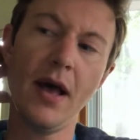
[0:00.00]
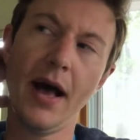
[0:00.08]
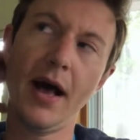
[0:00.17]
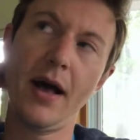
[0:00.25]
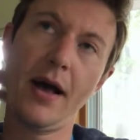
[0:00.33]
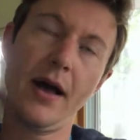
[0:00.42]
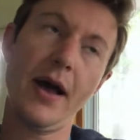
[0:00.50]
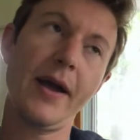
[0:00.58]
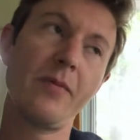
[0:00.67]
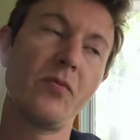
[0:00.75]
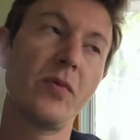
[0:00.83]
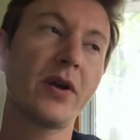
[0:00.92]

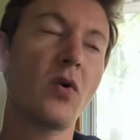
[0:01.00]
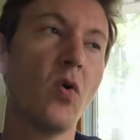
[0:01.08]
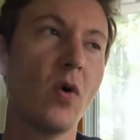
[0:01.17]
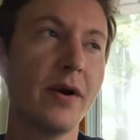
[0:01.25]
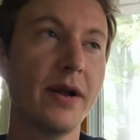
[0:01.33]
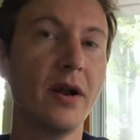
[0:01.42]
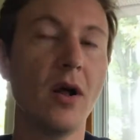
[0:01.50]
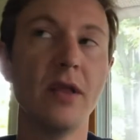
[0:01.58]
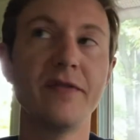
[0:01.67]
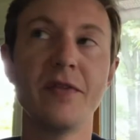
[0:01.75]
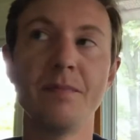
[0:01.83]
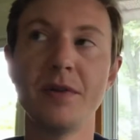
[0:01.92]
I recorded all
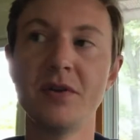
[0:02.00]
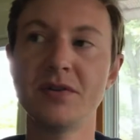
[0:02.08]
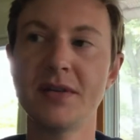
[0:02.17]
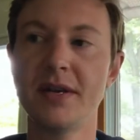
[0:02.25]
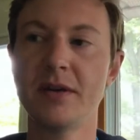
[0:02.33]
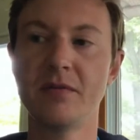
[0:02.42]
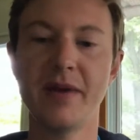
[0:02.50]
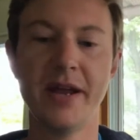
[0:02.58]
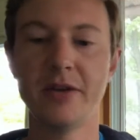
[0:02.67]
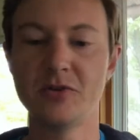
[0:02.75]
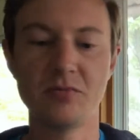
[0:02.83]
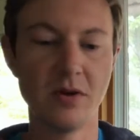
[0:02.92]
of the music,
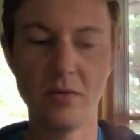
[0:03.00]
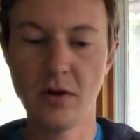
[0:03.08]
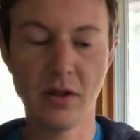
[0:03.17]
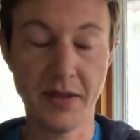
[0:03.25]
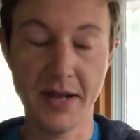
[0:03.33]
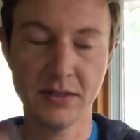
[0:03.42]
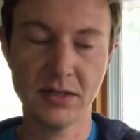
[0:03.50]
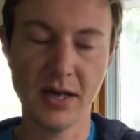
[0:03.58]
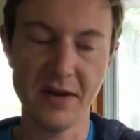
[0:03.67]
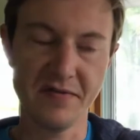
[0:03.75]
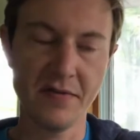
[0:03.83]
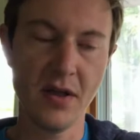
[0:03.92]
arranged, wrote all that
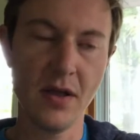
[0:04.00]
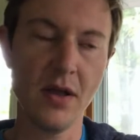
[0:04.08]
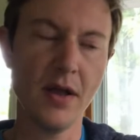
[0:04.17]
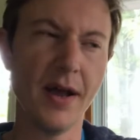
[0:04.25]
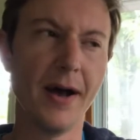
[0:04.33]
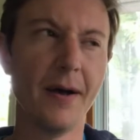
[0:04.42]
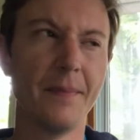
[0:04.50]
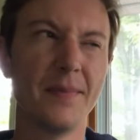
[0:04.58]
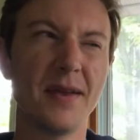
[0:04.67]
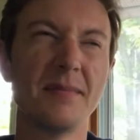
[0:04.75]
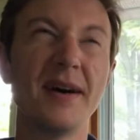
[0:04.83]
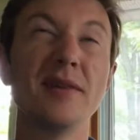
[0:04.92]
stuff
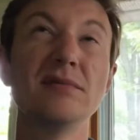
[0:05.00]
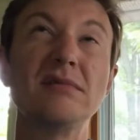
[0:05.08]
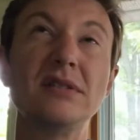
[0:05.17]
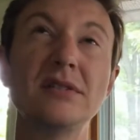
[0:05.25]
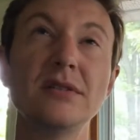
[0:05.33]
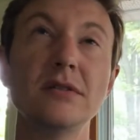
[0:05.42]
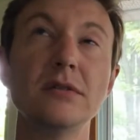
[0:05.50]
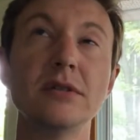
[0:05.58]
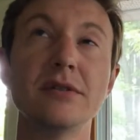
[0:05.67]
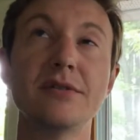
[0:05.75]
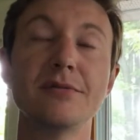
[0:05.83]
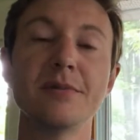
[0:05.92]
in about 2
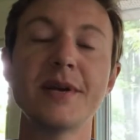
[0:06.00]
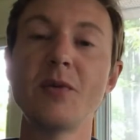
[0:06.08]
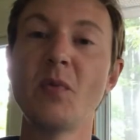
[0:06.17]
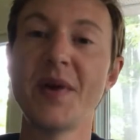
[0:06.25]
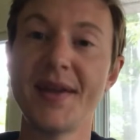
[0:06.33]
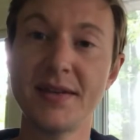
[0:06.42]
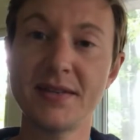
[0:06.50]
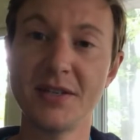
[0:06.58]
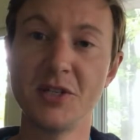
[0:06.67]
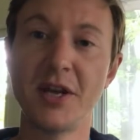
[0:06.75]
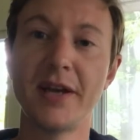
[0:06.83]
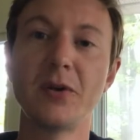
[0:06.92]
to 3 weeks in
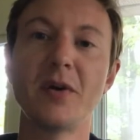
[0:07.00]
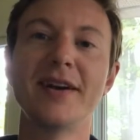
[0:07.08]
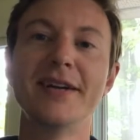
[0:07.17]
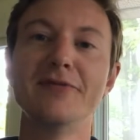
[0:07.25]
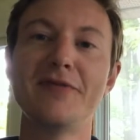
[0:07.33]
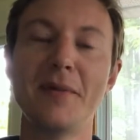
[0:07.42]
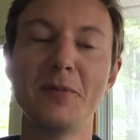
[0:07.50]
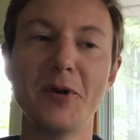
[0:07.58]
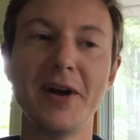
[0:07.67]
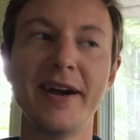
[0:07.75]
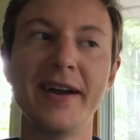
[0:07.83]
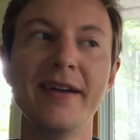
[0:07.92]
January and
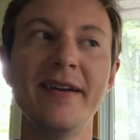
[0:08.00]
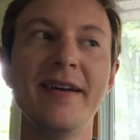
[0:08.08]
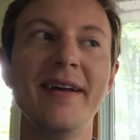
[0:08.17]
February.